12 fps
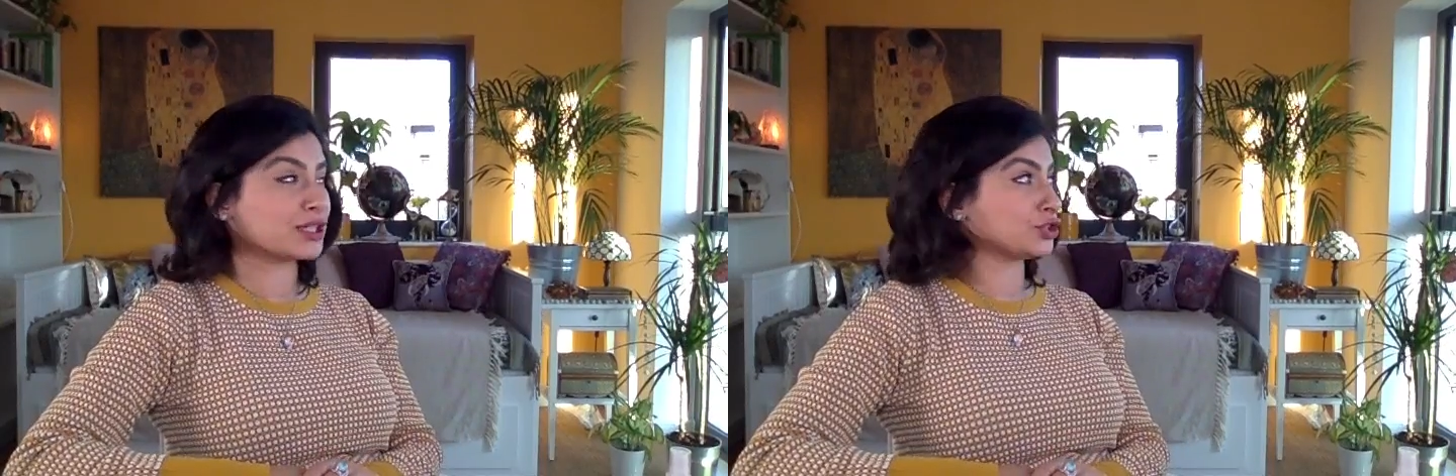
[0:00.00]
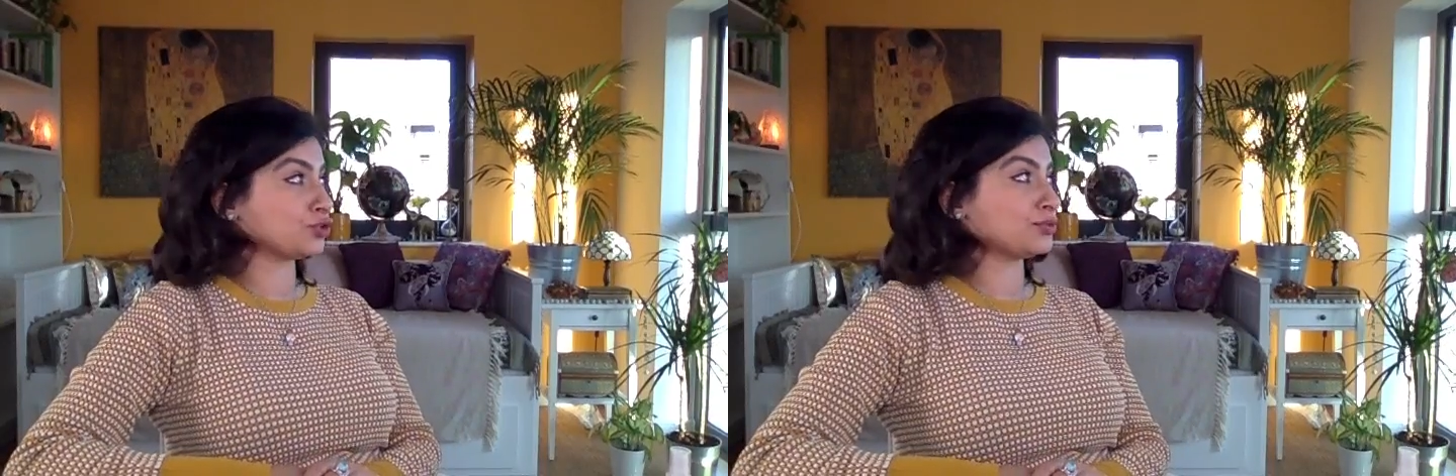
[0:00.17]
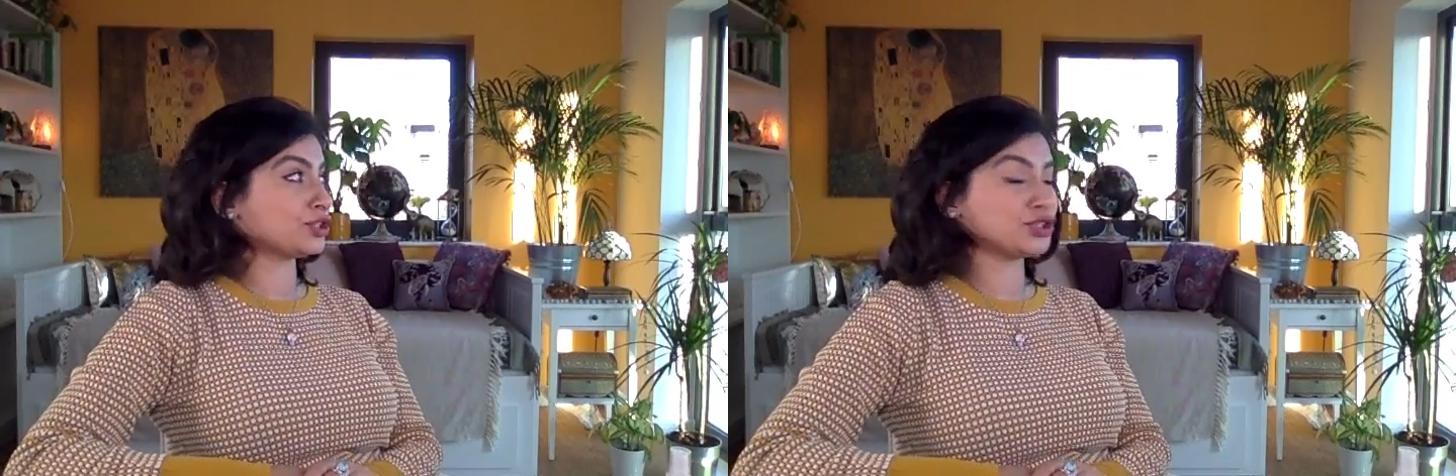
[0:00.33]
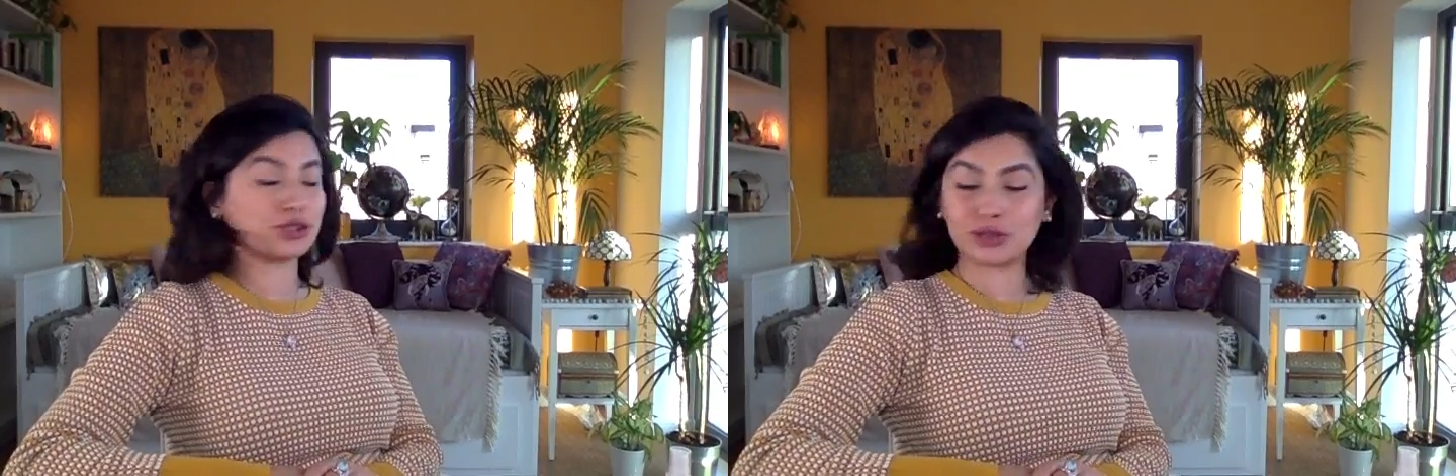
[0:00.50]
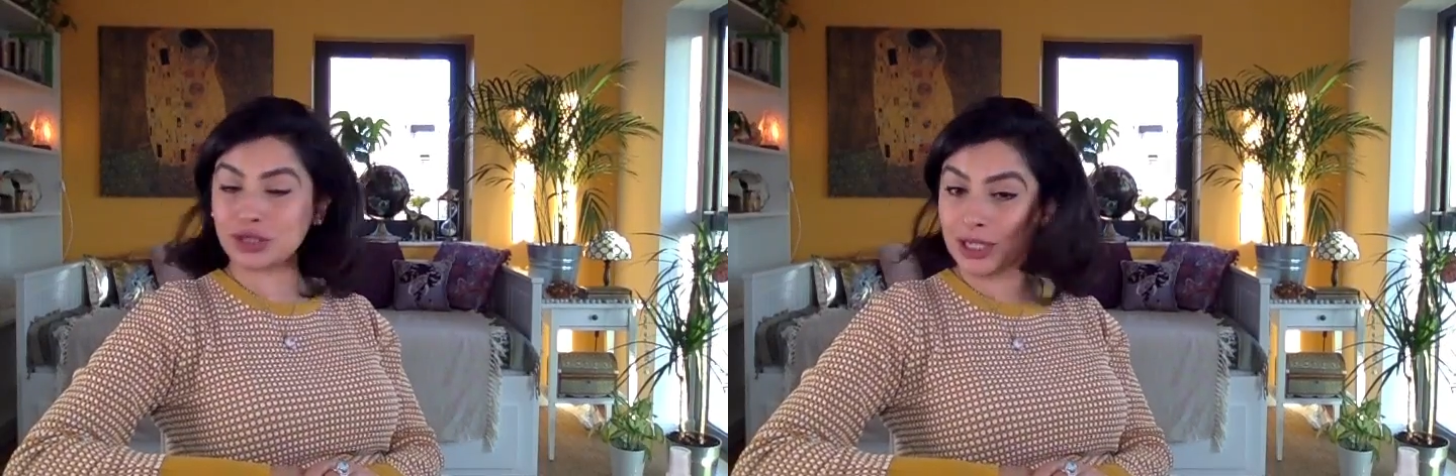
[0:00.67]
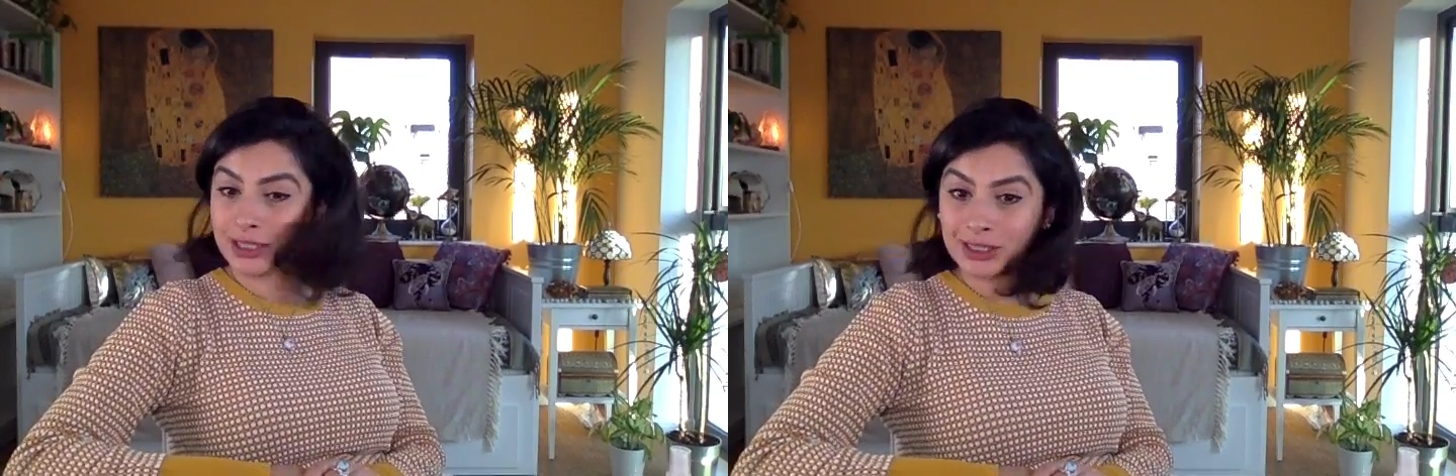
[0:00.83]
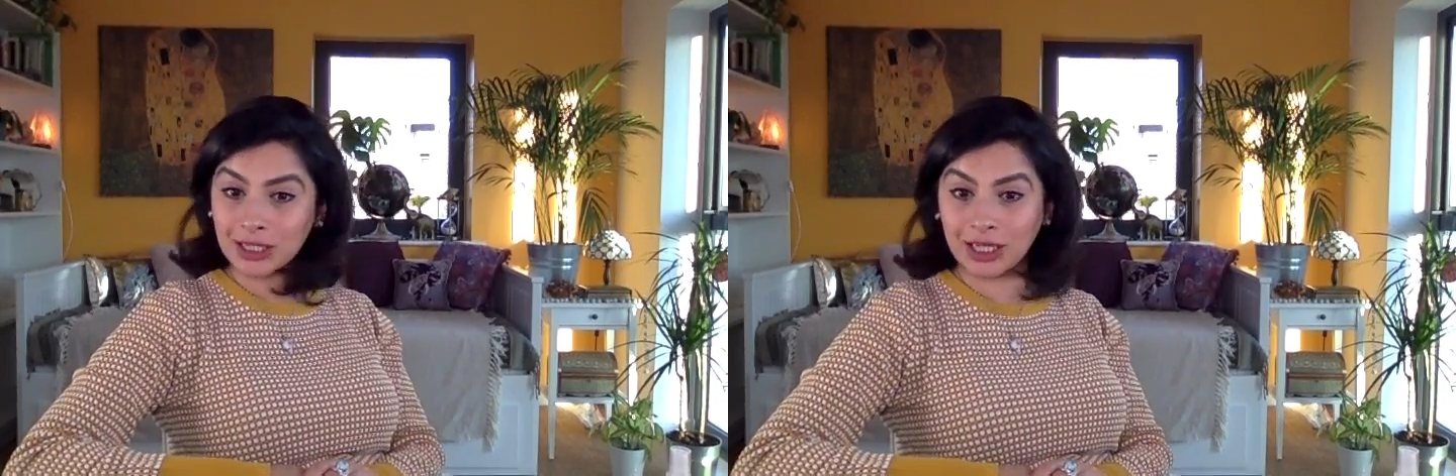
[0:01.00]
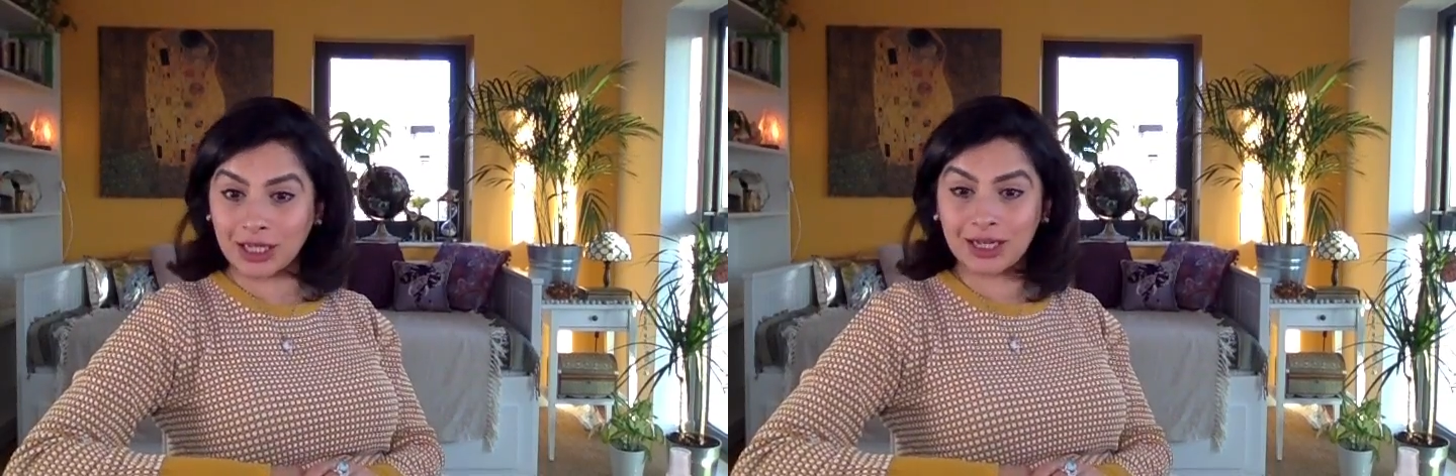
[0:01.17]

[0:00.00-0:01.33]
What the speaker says: It's too much socializing.